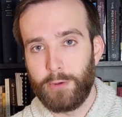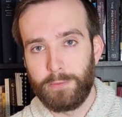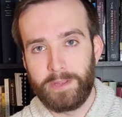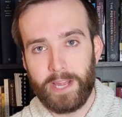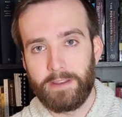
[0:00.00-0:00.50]
it
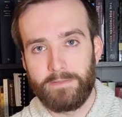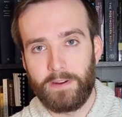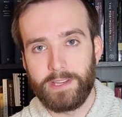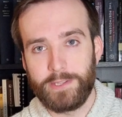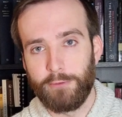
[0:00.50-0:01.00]
would be kind of
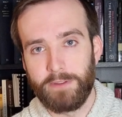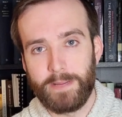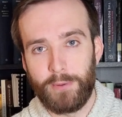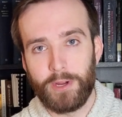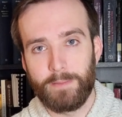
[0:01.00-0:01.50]
funny to
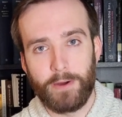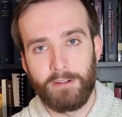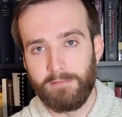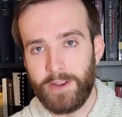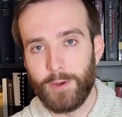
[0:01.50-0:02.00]
read a book
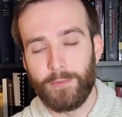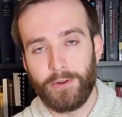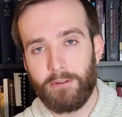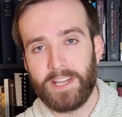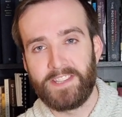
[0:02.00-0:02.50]
about a writer
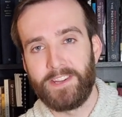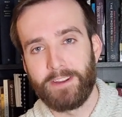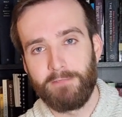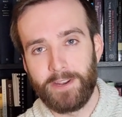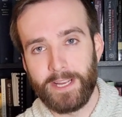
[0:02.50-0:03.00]

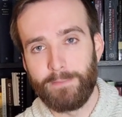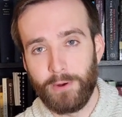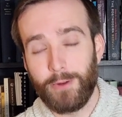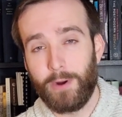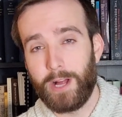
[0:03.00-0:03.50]
procrastinating writing a
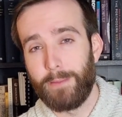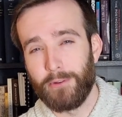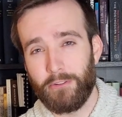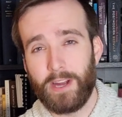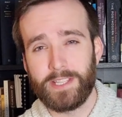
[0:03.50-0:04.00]
book while I'm
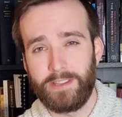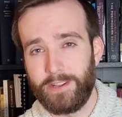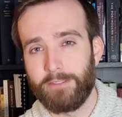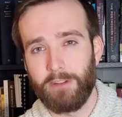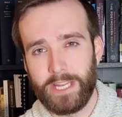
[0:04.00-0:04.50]

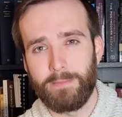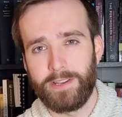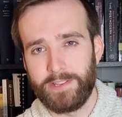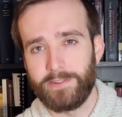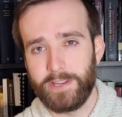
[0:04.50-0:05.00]
procrastinating writing
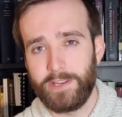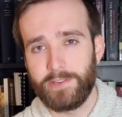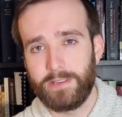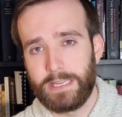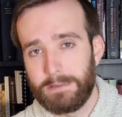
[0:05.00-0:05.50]
my
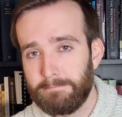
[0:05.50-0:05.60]
dissertation.